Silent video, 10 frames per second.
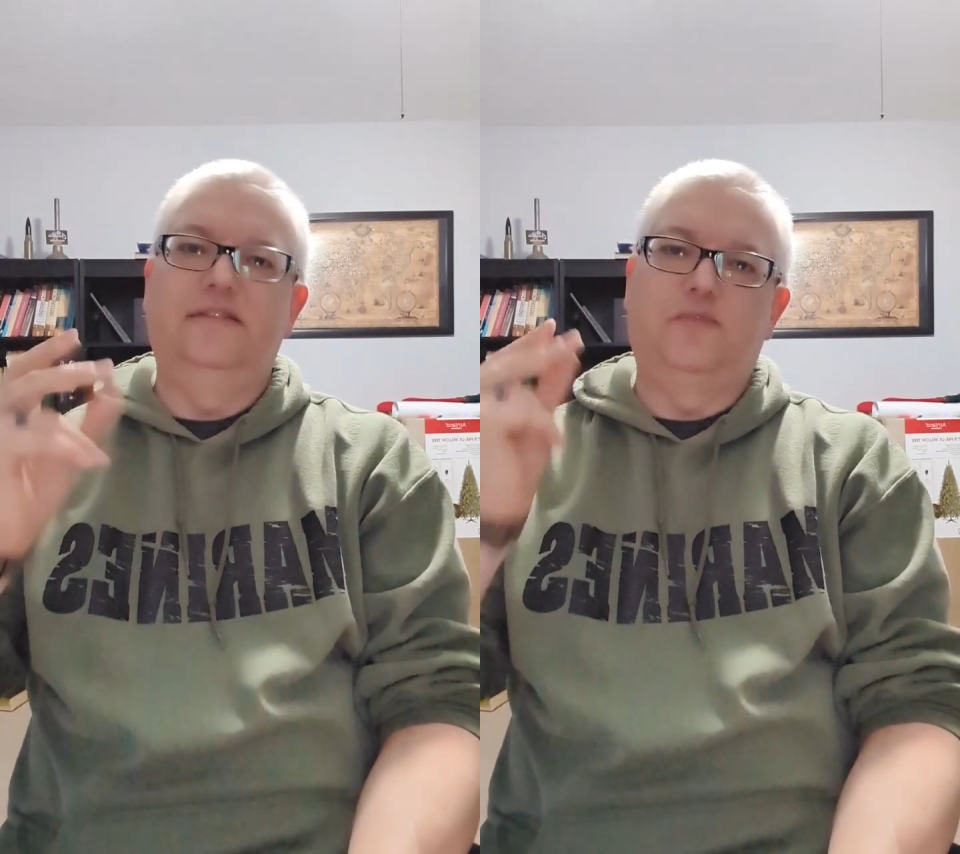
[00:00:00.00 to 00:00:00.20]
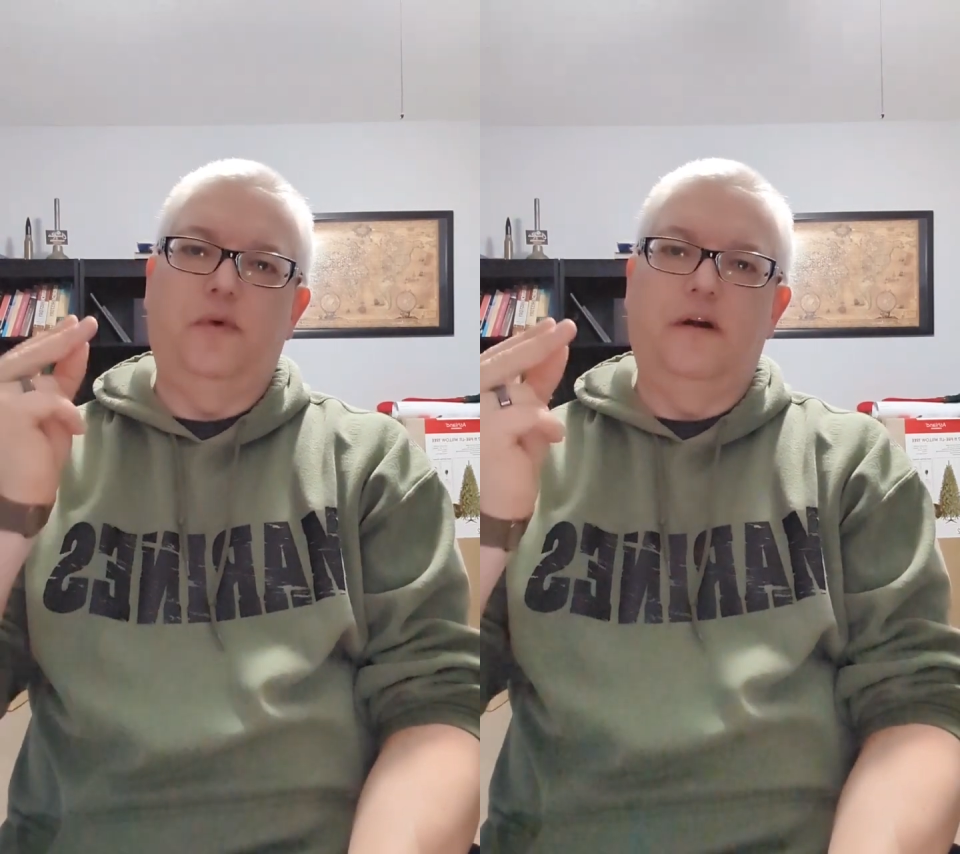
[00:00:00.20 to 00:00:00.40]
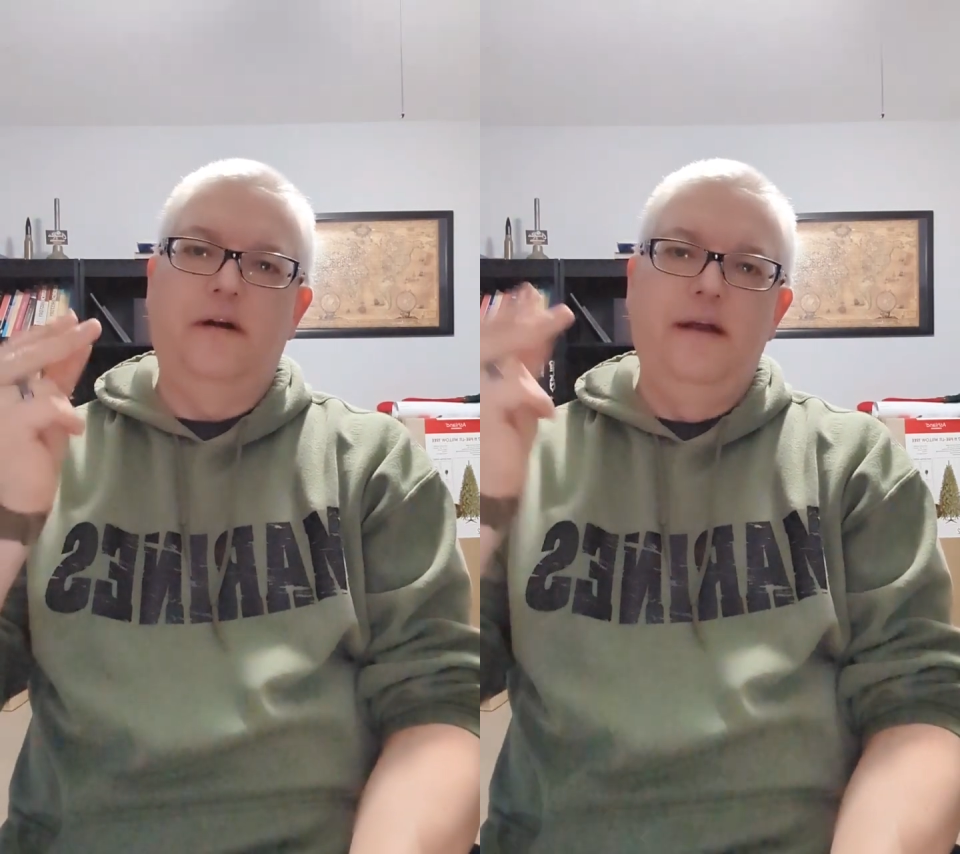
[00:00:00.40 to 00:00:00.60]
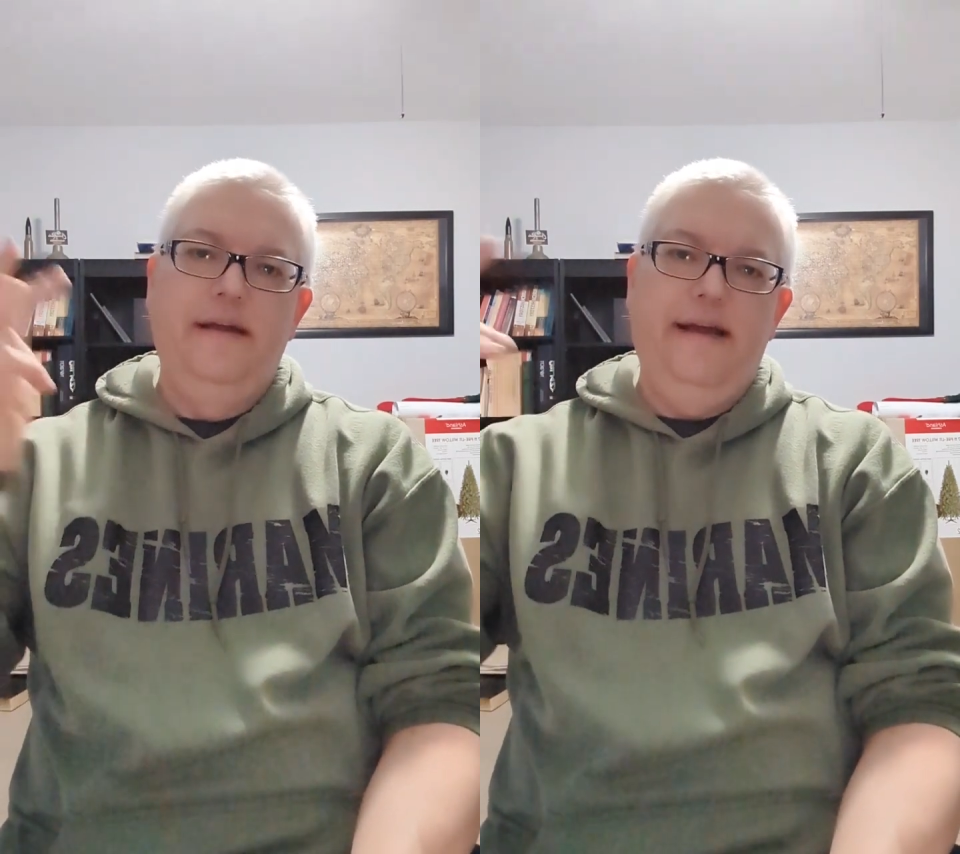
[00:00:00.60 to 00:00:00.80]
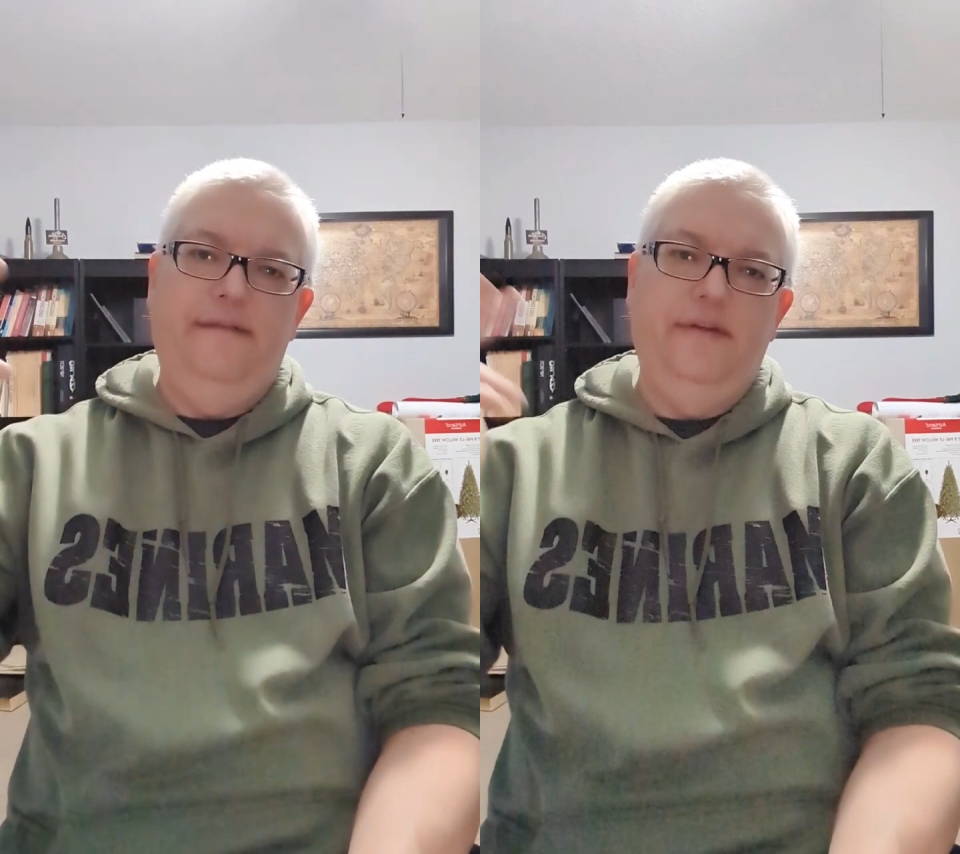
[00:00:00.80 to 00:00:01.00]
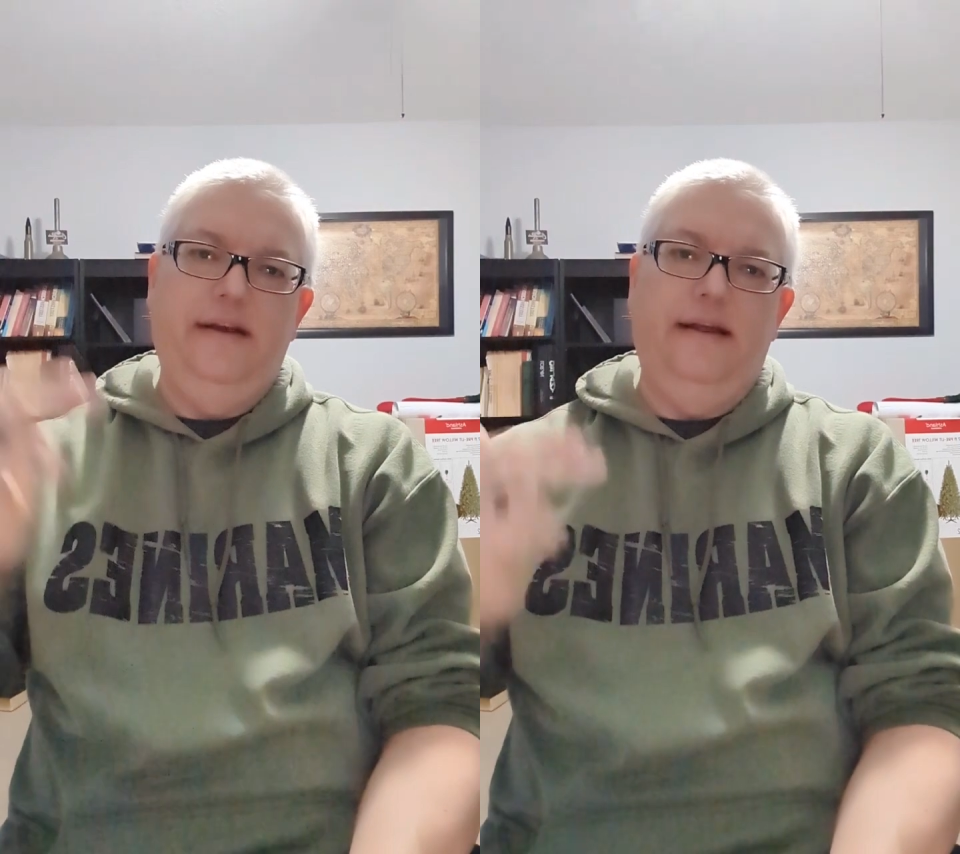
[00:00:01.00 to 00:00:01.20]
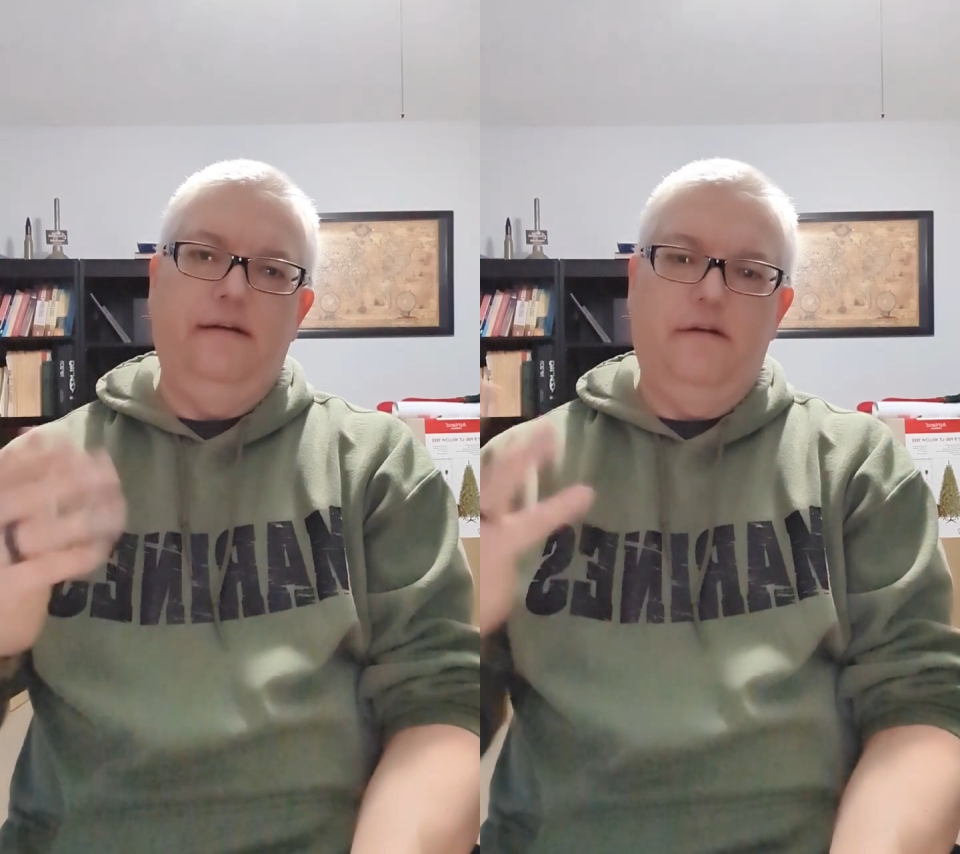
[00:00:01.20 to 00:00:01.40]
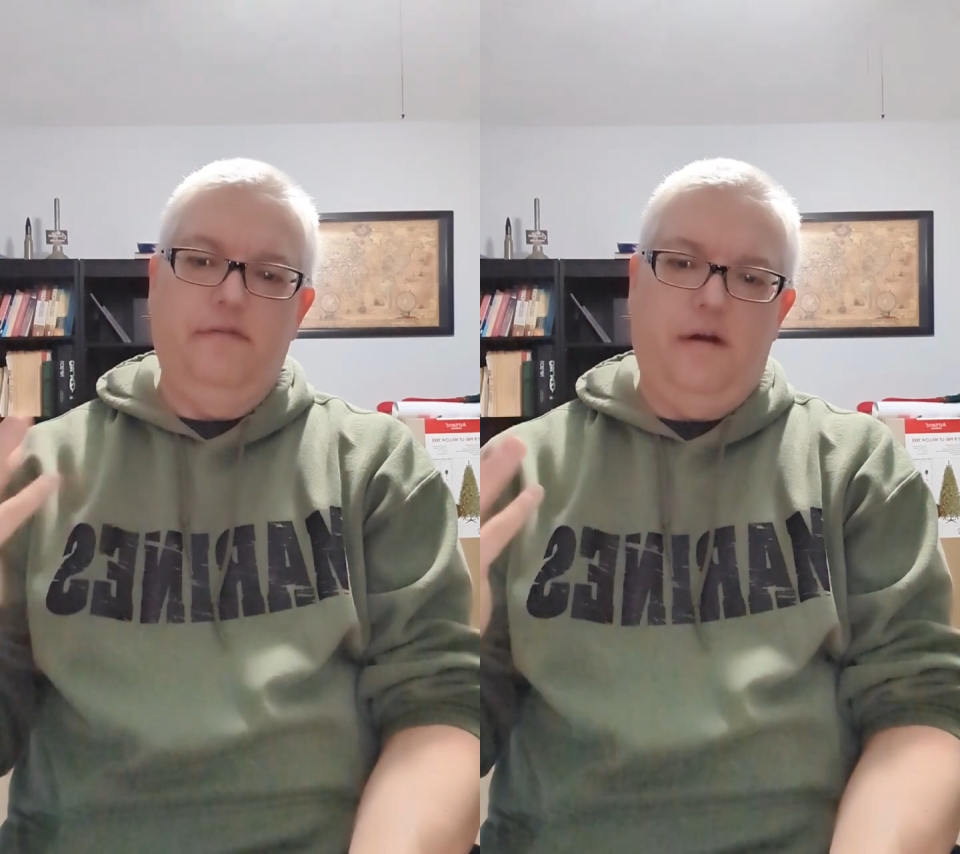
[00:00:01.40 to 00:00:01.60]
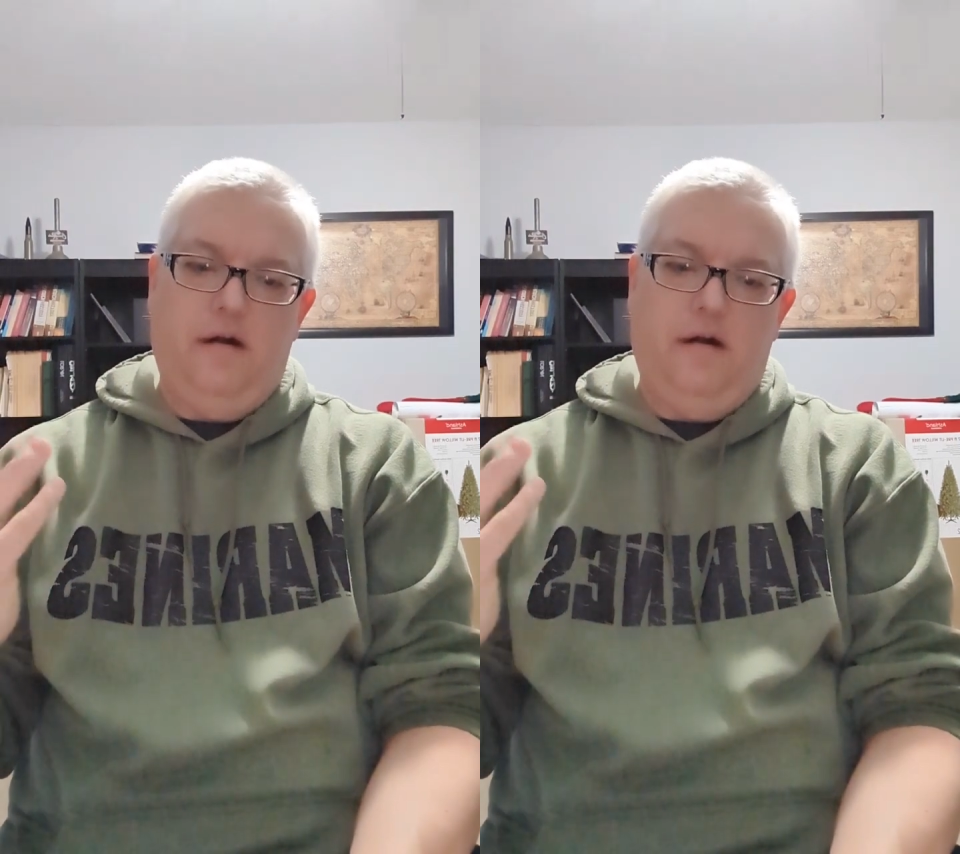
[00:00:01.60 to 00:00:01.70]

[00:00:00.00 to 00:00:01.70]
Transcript: It's where heaven and earth